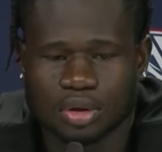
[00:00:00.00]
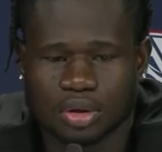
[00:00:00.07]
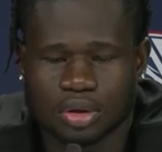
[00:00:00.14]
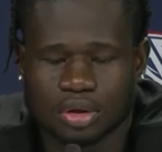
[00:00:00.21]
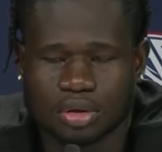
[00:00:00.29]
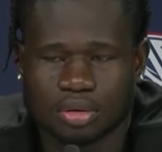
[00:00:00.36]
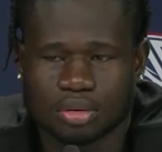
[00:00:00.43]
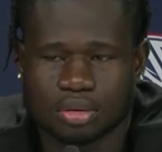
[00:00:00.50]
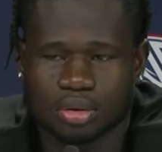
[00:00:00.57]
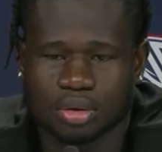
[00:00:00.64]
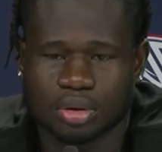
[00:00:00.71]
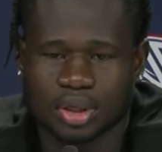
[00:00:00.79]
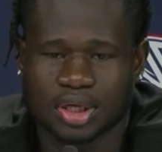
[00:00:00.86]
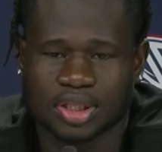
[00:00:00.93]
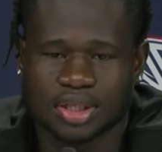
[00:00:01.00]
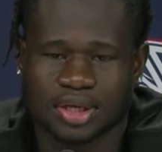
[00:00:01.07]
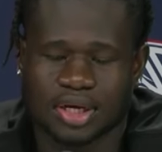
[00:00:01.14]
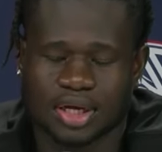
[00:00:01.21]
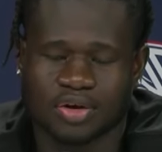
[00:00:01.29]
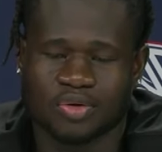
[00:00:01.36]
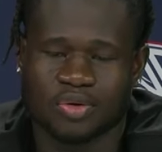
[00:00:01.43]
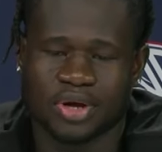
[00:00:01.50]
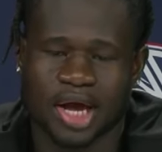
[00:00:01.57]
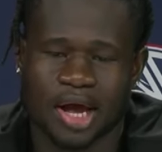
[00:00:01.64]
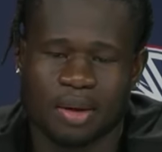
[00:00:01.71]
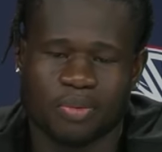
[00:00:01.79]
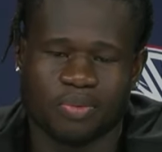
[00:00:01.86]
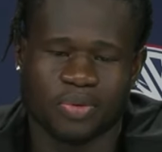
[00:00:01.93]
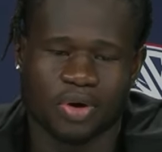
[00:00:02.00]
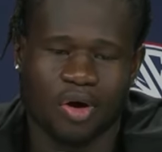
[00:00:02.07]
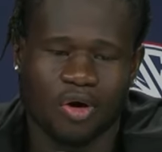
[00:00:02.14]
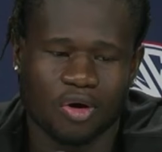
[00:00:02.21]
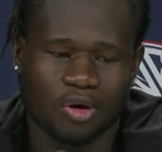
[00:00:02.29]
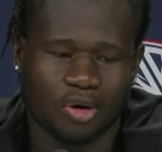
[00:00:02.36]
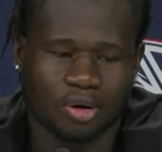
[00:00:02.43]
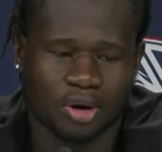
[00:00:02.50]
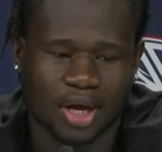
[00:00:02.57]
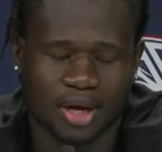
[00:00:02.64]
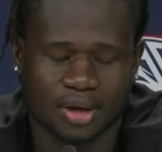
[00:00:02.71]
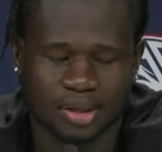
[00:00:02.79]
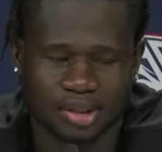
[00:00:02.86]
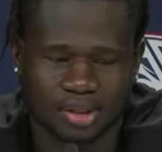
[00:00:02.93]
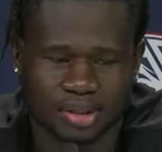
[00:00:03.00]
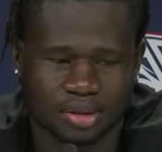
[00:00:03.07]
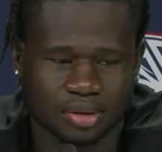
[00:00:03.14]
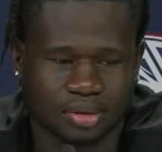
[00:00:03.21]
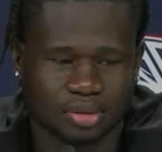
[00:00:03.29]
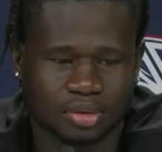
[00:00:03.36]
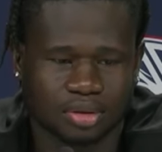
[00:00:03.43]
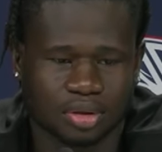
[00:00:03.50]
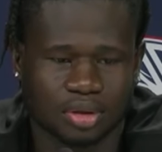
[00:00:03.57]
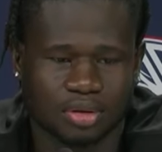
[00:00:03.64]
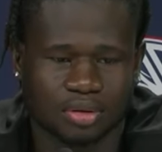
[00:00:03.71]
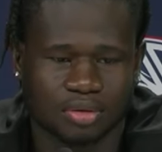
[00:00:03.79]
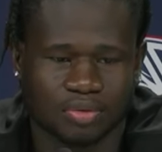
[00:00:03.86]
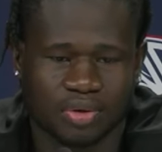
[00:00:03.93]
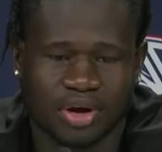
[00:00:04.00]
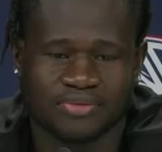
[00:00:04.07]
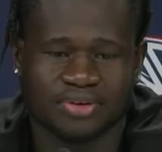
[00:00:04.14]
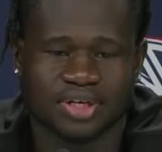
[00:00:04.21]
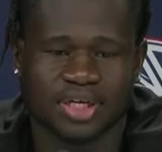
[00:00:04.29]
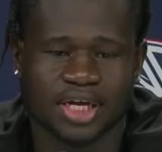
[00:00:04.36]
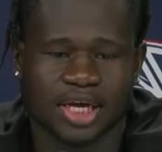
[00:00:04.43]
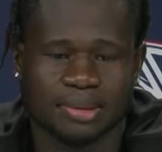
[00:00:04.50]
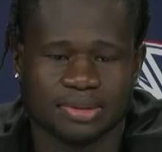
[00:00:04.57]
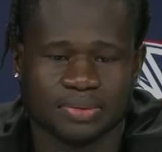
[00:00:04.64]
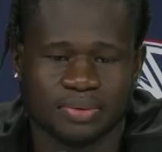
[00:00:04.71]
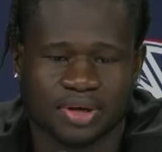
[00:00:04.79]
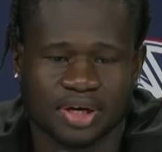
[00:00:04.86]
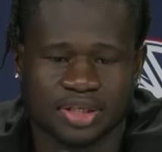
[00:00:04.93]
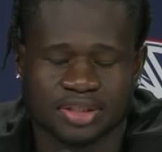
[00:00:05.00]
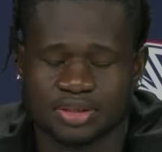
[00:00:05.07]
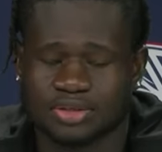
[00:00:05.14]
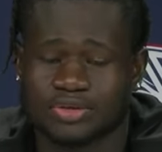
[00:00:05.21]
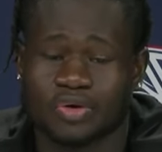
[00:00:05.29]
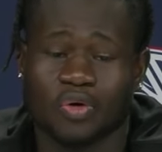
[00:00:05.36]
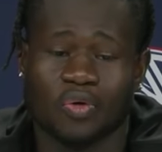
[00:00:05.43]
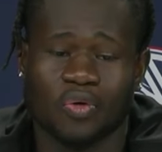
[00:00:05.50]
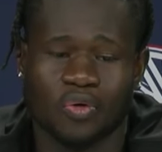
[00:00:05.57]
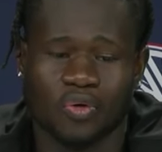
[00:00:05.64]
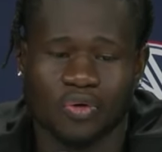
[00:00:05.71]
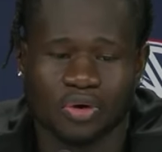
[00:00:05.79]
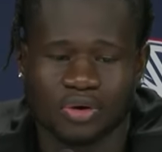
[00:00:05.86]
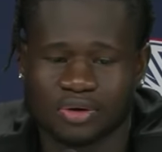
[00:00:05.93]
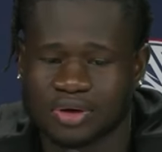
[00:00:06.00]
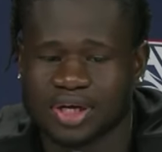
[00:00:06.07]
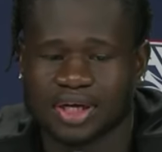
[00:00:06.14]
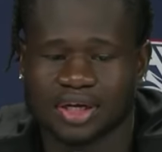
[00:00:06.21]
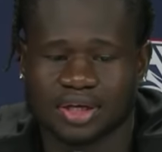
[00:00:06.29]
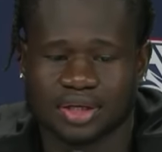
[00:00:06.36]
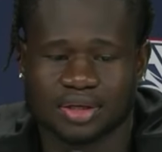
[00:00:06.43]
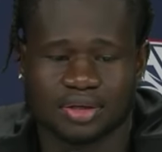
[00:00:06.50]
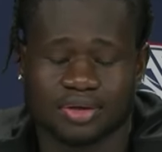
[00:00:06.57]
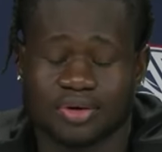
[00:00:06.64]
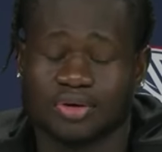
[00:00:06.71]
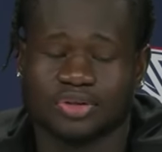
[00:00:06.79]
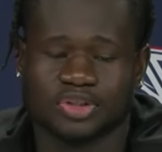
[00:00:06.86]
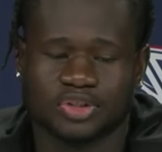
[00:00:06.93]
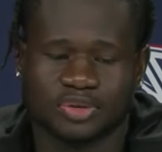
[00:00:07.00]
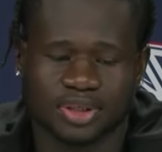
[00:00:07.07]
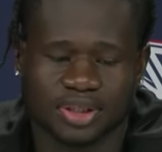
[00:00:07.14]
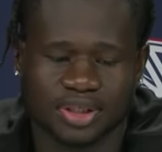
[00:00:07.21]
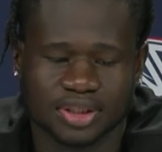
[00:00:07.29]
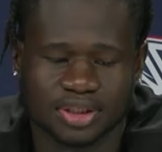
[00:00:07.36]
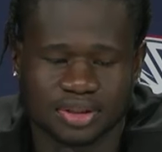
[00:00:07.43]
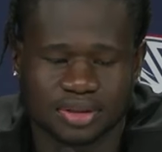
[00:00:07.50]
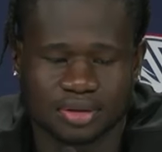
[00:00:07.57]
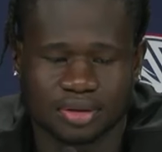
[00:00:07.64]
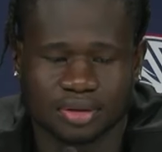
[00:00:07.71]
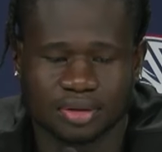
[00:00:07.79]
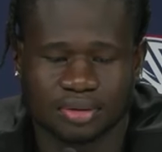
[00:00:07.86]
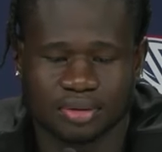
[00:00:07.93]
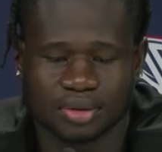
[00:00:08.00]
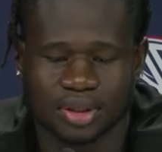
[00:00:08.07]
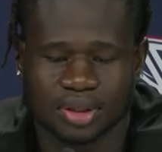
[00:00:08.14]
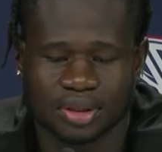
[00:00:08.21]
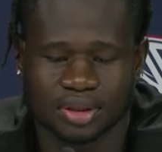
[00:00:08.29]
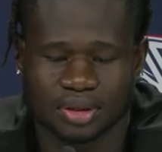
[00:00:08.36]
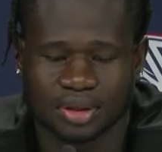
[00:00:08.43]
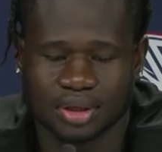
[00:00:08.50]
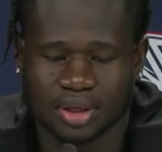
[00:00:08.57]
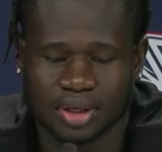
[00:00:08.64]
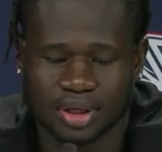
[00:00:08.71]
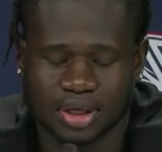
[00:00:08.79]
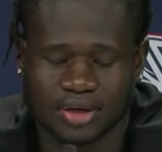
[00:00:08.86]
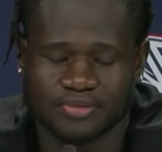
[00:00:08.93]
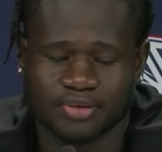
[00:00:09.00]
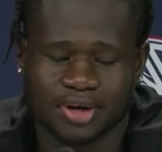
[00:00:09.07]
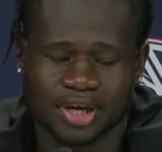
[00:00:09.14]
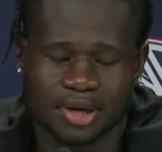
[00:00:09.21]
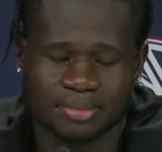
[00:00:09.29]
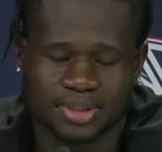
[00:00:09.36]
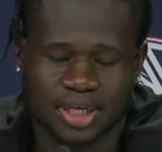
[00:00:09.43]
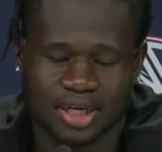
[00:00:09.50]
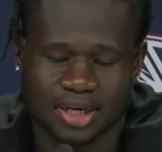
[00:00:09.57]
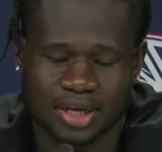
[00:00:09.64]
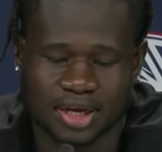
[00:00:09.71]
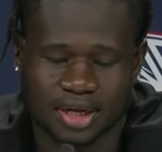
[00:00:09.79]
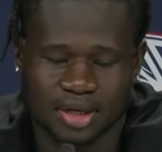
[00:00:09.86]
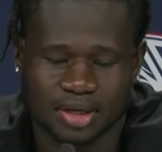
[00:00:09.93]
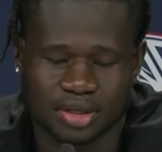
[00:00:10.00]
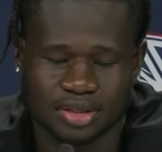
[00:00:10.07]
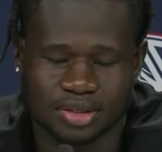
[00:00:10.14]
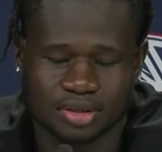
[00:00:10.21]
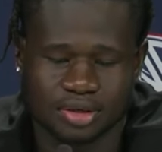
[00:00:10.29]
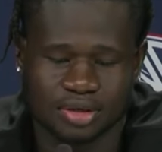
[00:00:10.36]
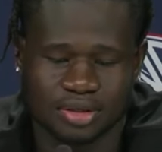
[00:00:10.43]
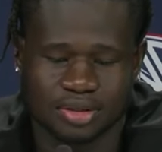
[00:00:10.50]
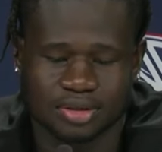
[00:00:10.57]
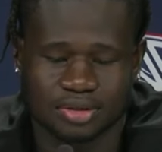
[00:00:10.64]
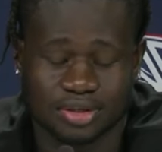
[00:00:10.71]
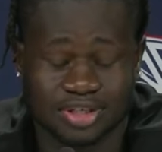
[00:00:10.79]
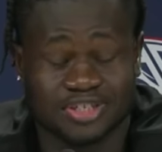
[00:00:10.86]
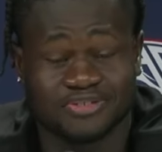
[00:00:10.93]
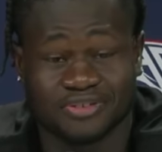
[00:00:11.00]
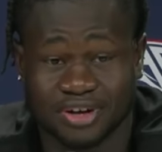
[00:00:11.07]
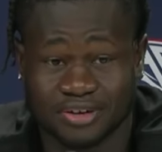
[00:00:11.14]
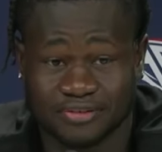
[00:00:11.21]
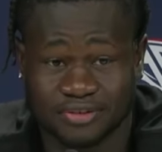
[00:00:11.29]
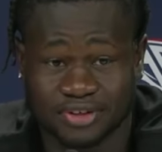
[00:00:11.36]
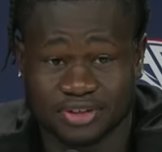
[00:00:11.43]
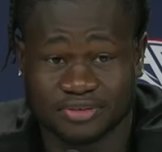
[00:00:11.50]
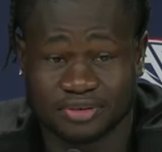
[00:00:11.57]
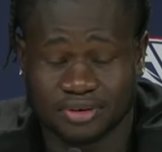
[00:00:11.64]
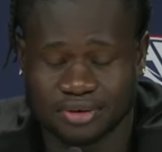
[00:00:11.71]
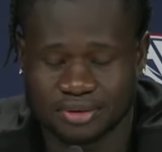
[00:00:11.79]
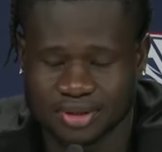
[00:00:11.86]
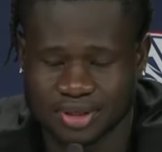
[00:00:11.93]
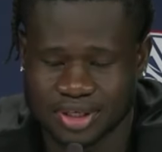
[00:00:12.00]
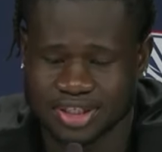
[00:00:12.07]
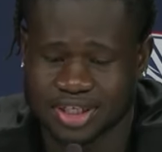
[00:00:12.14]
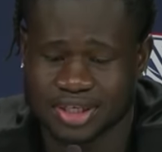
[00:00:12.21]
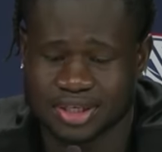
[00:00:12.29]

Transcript: You know, I think like growing up, we all had, you know, rivalry games, whether it's a school or like countries, you know, and for games like that, it's fun, first of all. And